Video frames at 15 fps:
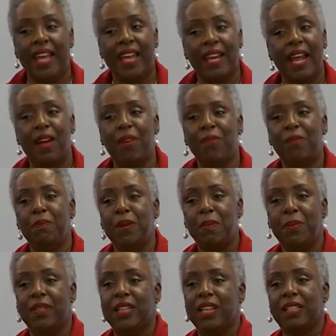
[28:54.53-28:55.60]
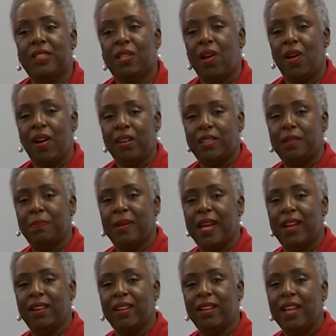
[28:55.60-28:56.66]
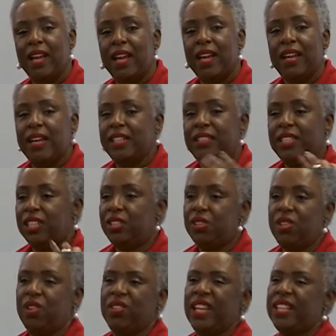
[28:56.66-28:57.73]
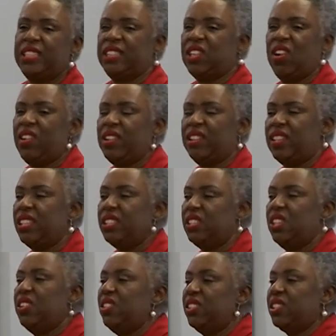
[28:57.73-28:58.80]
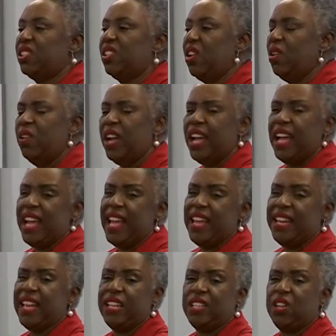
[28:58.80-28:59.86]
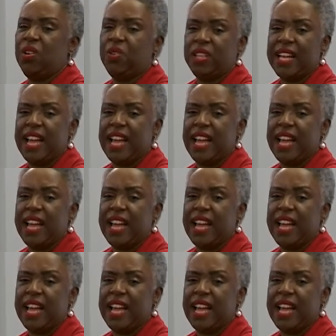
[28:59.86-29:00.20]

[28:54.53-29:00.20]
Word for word: And I remember they talked about it and they said, you know, they started this years ago and they told